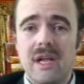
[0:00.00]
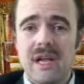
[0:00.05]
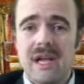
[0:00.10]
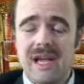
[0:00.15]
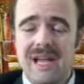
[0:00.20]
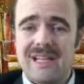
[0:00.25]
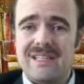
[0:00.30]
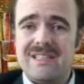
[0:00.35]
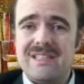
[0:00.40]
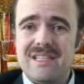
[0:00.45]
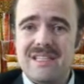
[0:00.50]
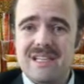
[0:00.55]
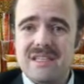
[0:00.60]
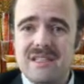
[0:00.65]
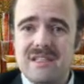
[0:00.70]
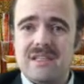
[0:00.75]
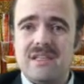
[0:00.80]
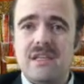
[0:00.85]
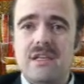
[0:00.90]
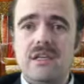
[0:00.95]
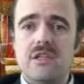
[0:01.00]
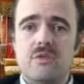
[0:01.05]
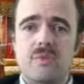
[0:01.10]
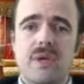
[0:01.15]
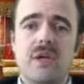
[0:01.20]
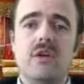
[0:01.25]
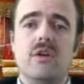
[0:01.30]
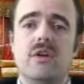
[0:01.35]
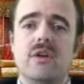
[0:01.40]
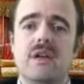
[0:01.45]
at CNC is
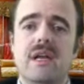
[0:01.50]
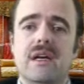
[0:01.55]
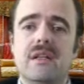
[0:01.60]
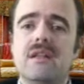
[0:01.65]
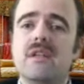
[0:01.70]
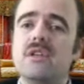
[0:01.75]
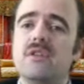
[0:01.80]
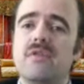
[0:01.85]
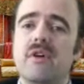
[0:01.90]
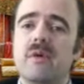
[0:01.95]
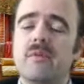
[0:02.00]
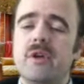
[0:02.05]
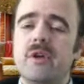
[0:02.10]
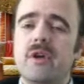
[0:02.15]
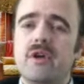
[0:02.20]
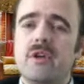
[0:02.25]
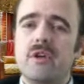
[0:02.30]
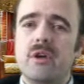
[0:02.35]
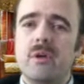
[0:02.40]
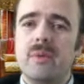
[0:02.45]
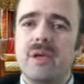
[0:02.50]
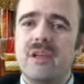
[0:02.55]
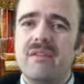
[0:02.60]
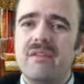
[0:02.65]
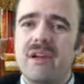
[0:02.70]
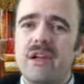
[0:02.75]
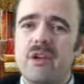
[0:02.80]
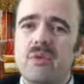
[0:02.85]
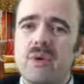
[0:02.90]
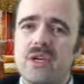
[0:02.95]
we conduct these pharmacoeconomic
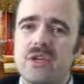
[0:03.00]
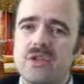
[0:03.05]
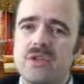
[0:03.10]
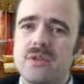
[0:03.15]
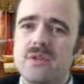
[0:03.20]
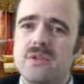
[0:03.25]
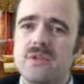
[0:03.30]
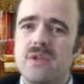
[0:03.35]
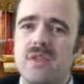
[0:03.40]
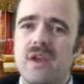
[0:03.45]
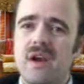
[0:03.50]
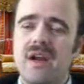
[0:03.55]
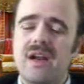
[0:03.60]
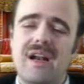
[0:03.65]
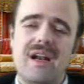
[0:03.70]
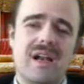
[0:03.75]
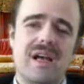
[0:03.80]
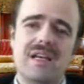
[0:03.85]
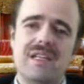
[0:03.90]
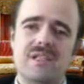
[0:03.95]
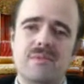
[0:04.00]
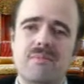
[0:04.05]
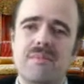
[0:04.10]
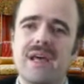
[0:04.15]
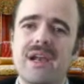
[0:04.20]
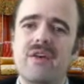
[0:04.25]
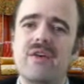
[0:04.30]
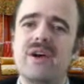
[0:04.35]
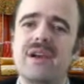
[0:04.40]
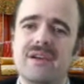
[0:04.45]
evaluations so that our clients
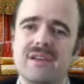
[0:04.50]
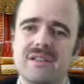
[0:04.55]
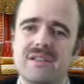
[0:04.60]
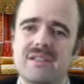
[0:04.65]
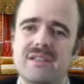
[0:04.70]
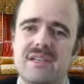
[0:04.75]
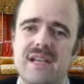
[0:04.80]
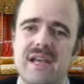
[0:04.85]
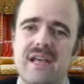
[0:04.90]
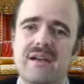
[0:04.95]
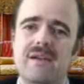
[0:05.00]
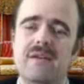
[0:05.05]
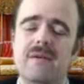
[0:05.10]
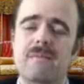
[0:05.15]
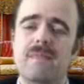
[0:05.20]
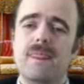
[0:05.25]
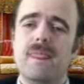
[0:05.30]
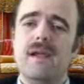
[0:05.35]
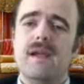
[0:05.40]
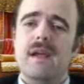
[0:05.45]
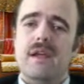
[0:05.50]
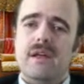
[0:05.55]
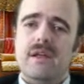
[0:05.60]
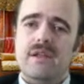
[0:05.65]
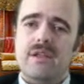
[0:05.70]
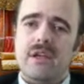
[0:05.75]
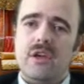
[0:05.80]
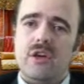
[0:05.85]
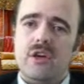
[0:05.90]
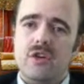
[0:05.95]
better understand
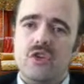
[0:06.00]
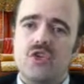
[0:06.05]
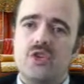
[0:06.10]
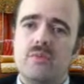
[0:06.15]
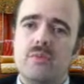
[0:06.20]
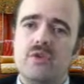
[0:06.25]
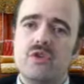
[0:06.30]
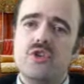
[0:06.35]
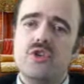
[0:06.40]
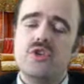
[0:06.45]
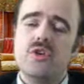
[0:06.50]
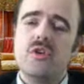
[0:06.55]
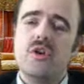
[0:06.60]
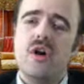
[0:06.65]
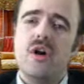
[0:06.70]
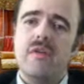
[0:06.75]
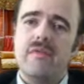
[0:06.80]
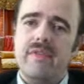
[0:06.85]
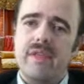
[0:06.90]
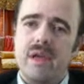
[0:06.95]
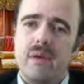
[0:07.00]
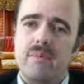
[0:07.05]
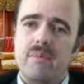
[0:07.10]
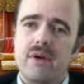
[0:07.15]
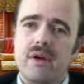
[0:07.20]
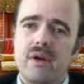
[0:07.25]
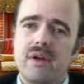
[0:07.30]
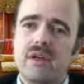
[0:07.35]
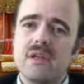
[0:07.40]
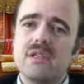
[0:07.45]
the contribution of their
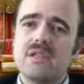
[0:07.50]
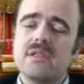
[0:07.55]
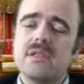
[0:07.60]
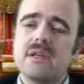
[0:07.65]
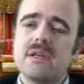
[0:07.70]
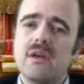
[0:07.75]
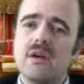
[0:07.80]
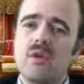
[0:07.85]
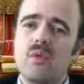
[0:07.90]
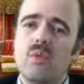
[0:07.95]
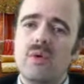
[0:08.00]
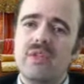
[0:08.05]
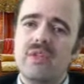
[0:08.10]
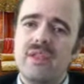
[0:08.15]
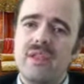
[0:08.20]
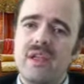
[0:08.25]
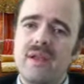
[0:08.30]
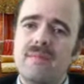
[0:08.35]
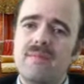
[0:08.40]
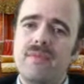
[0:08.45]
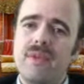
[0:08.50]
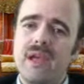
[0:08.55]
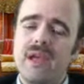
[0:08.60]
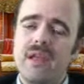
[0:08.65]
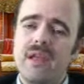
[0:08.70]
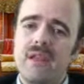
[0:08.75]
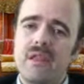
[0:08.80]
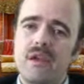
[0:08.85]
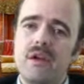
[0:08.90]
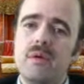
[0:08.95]
products within
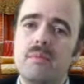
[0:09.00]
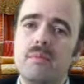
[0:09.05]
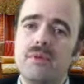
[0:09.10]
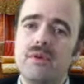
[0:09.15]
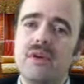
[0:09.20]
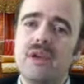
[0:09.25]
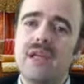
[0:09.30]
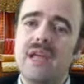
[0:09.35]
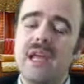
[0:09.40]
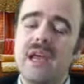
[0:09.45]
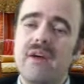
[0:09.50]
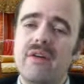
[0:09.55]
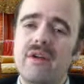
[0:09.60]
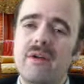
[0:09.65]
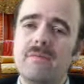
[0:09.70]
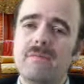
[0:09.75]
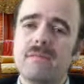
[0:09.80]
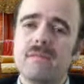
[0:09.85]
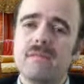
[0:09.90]
a therapeutic area,